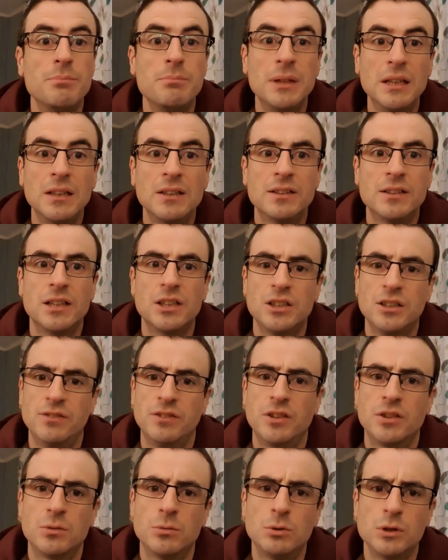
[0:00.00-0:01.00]
middle section of
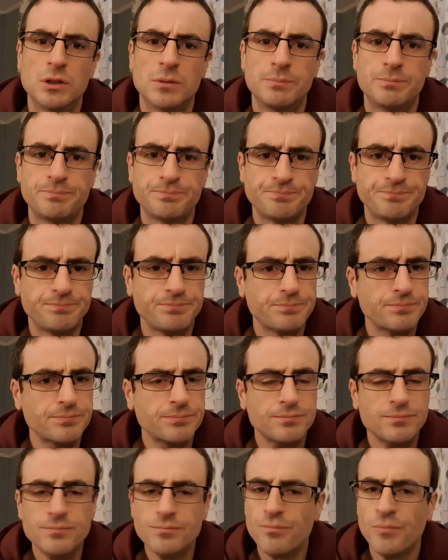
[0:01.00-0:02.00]
exhaust.
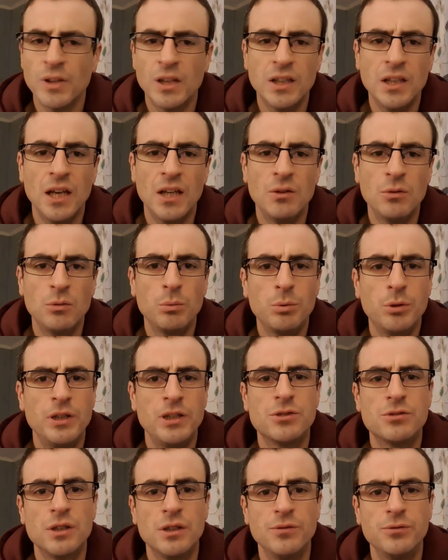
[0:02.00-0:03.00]
Again, all pretty
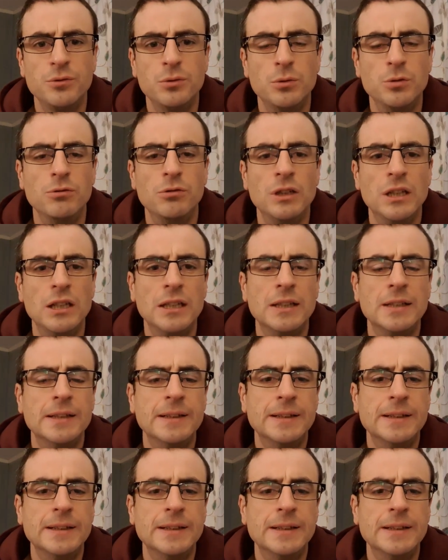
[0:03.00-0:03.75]
straightforward really.